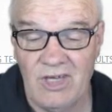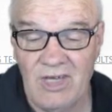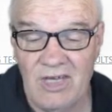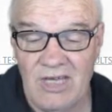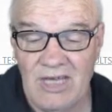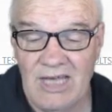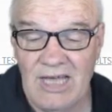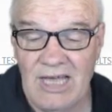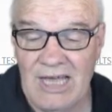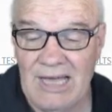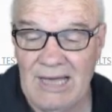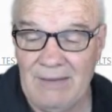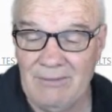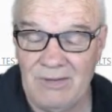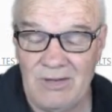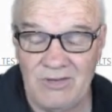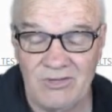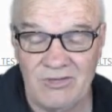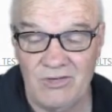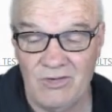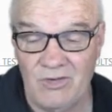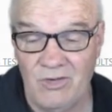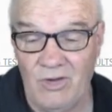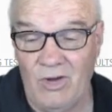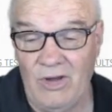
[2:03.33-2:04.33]

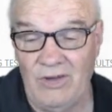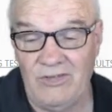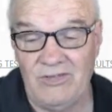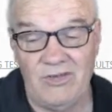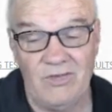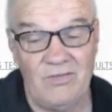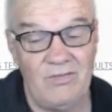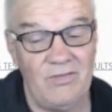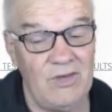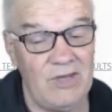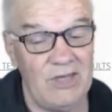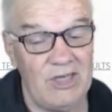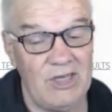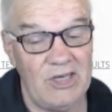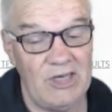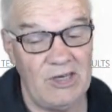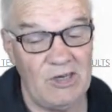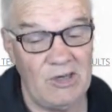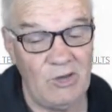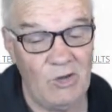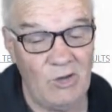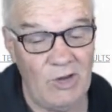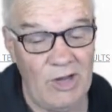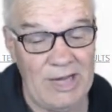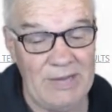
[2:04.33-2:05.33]
It's nice if you get a
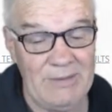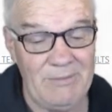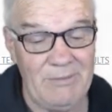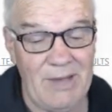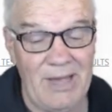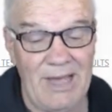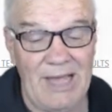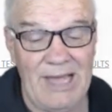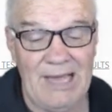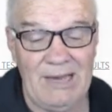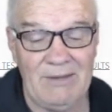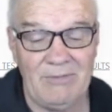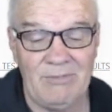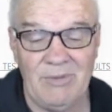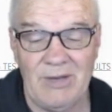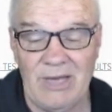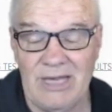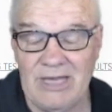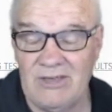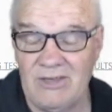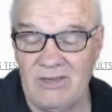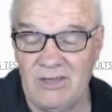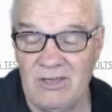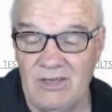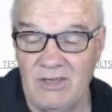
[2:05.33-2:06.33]
great mark,
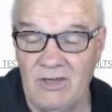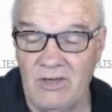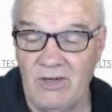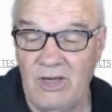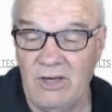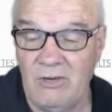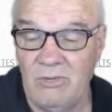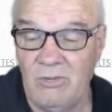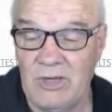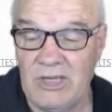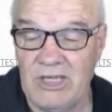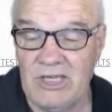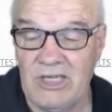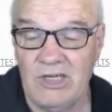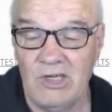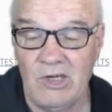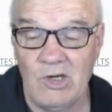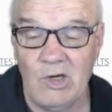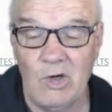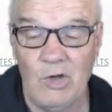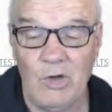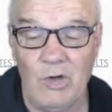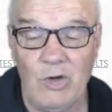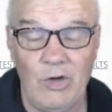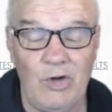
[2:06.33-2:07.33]
but we
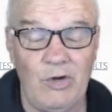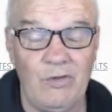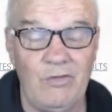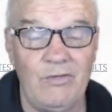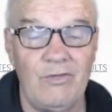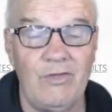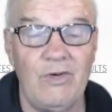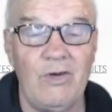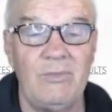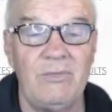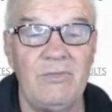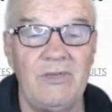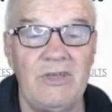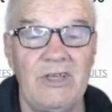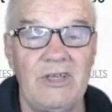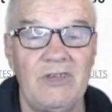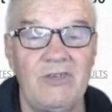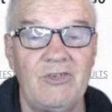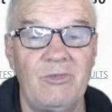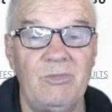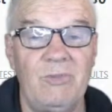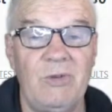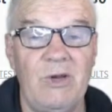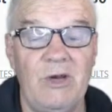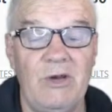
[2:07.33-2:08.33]
can learn from the
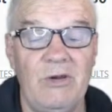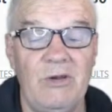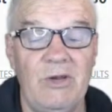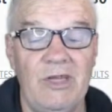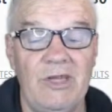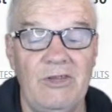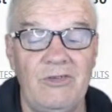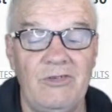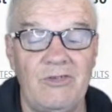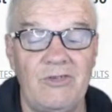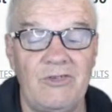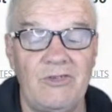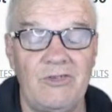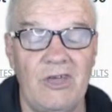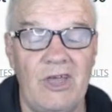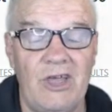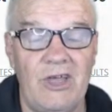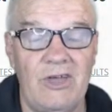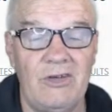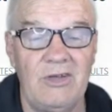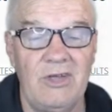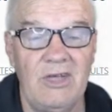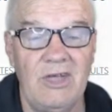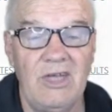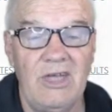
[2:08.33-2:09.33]
experience.
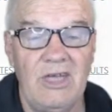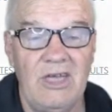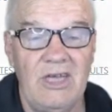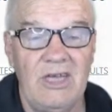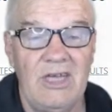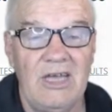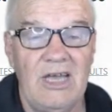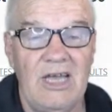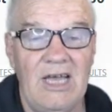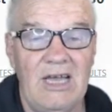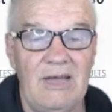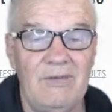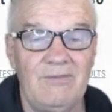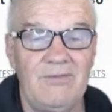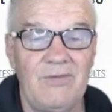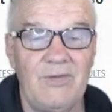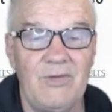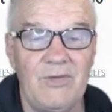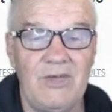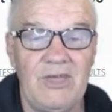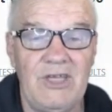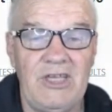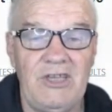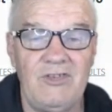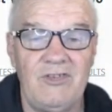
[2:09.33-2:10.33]
So
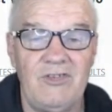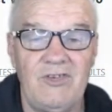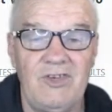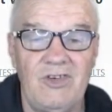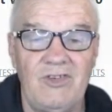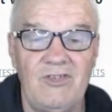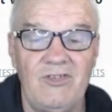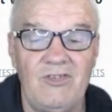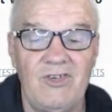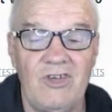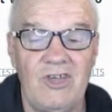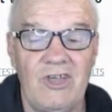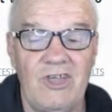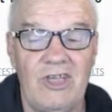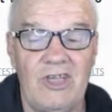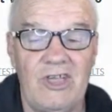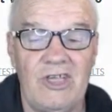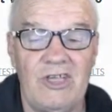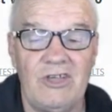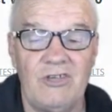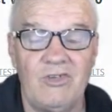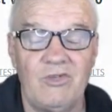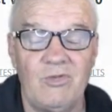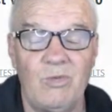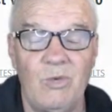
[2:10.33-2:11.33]
for the
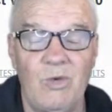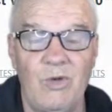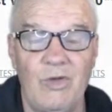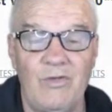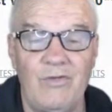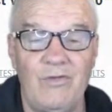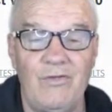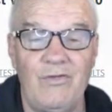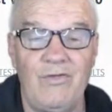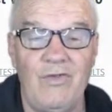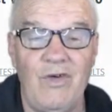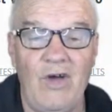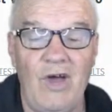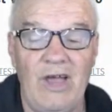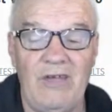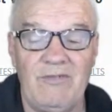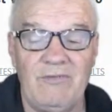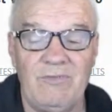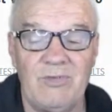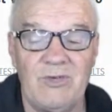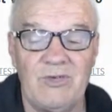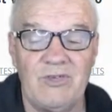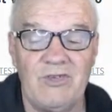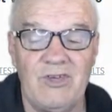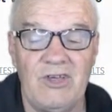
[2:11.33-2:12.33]
NZDE, it's worth
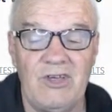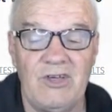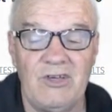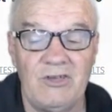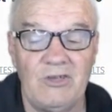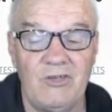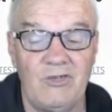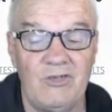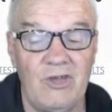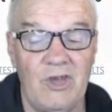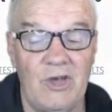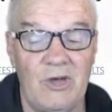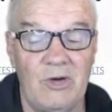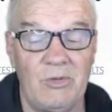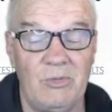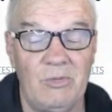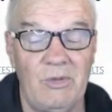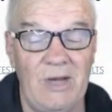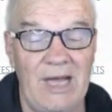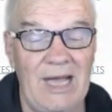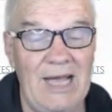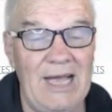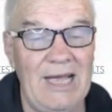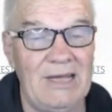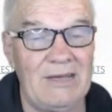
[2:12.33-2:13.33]
5% of the total
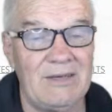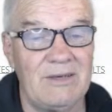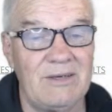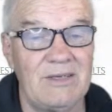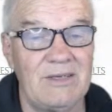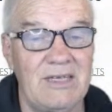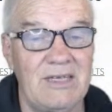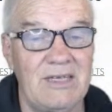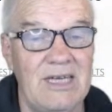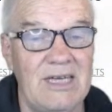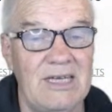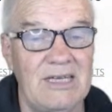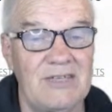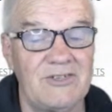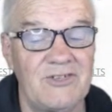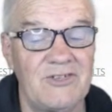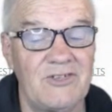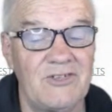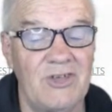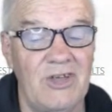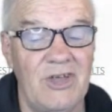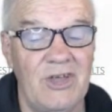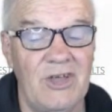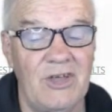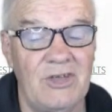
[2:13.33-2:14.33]
mark.
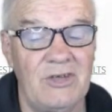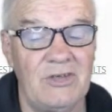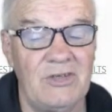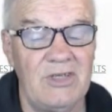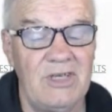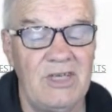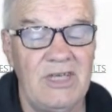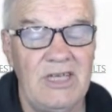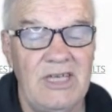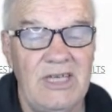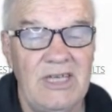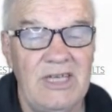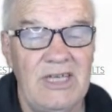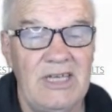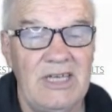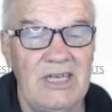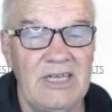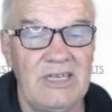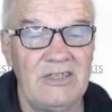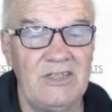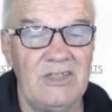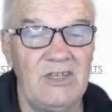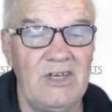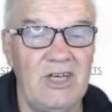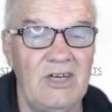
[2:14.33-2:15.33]
So
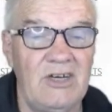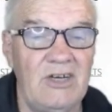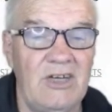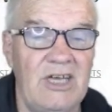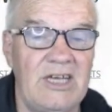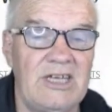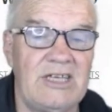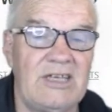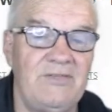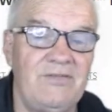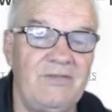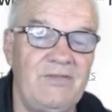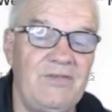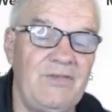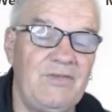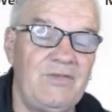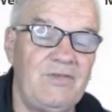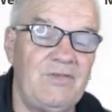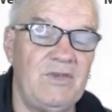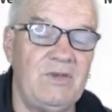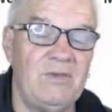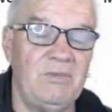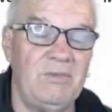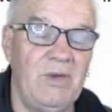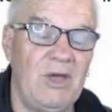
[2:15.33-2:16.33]
like a
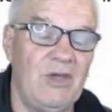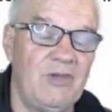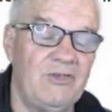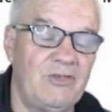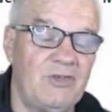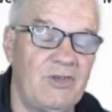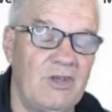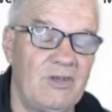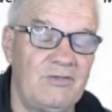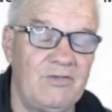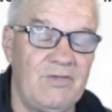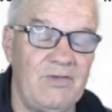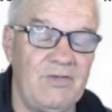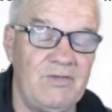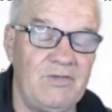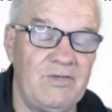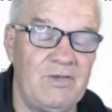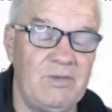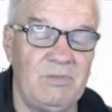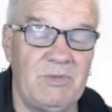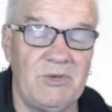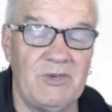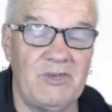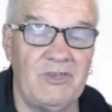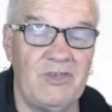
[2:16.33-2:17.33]

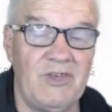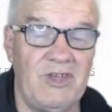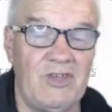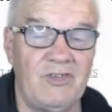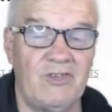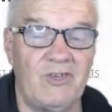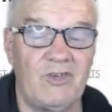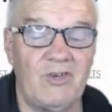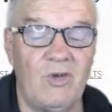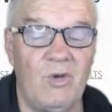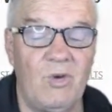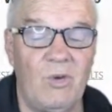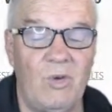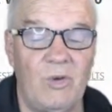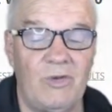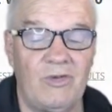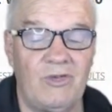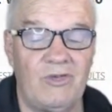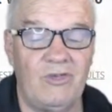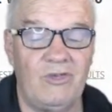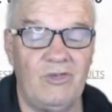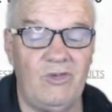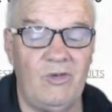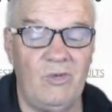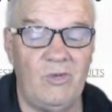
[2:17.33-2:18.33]
50% score
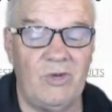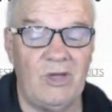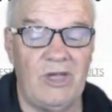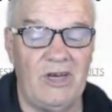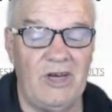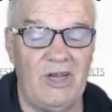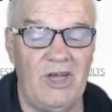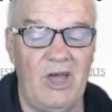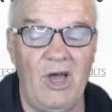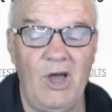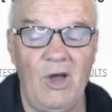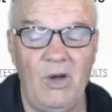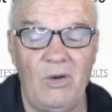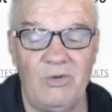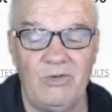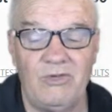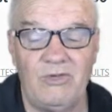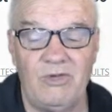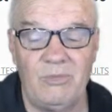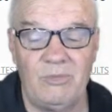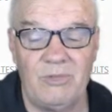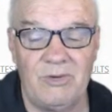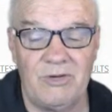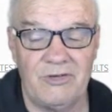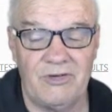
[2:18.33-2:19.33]
is still going to hold
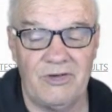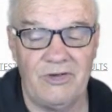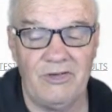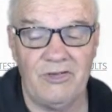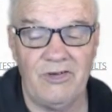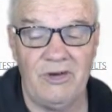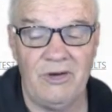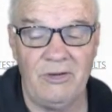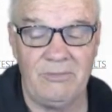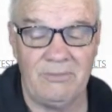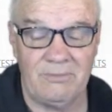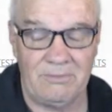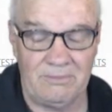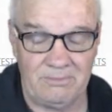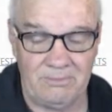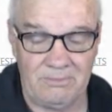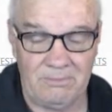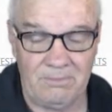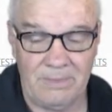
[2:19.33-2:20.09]
your position.